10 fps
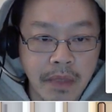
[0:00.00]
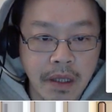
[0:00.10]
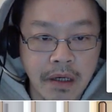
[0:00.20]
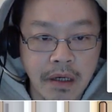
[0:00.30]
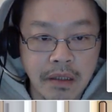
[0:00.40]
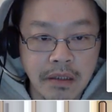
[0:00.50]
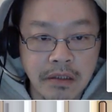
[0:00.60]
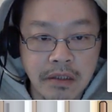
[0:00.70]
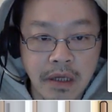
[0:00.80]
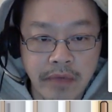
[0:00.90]
in
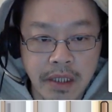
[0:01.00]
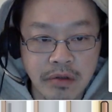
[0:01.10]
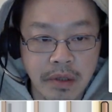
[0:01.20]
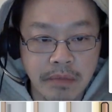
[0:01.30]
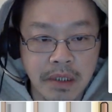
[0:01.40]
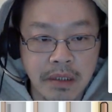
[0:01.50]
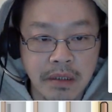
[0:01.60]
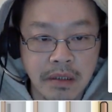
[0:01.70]
JavaScript.